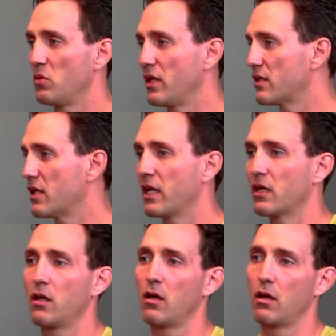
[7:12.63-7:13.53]
do
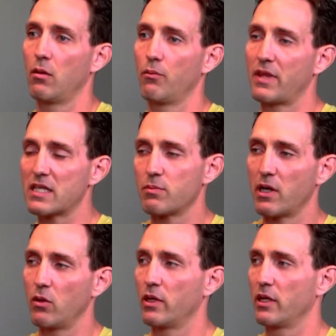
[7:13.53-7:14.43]
anything, that's
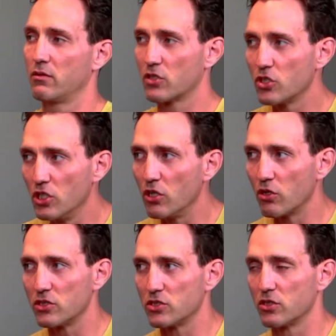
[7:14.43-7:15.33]
my only
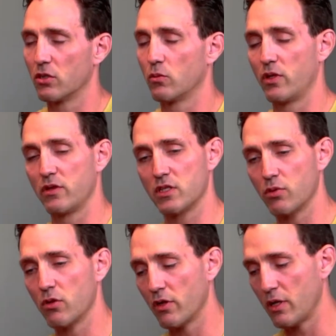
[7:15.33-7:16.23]
little concern with this
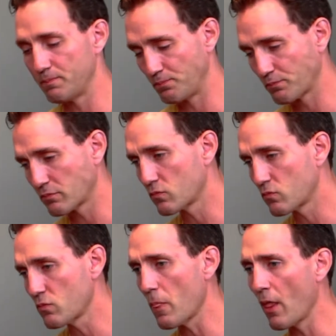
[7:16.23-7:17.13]
program.
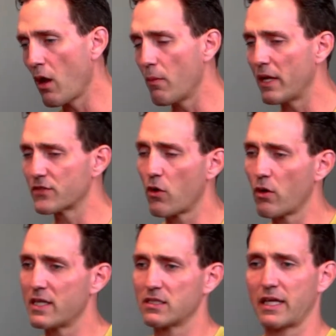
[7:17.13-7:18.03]
As
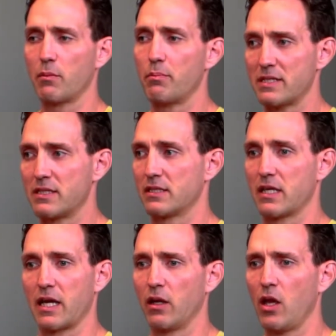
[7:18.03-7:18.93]
far as like the business
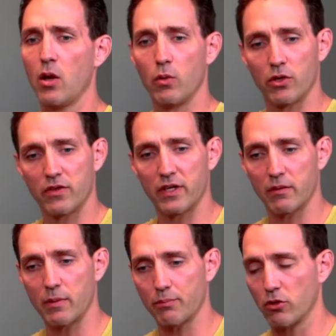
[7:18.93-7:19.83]
side, when you're
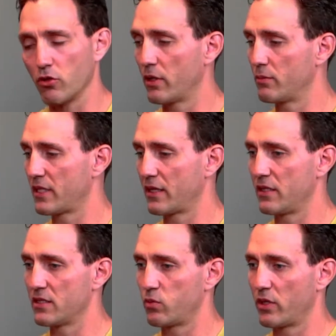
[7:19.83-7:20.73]
thinking about programs like
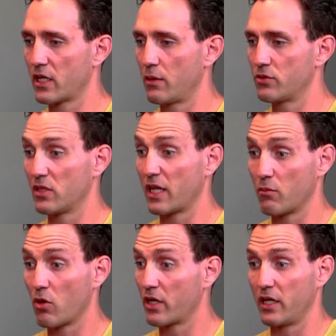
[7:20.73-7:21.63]
this, when it comes to
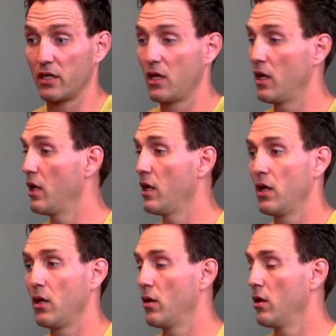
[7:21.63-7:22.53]
like marketing,
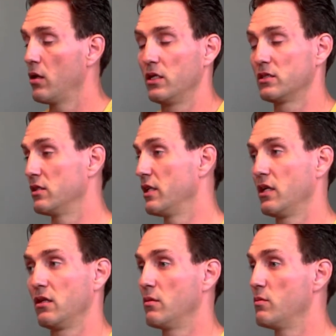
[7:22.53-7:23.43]
listen,
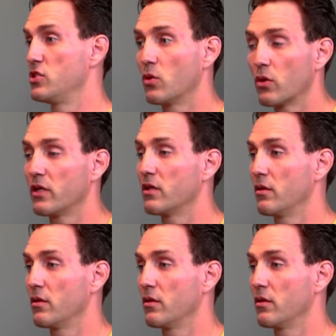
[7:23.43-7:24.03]
the majority of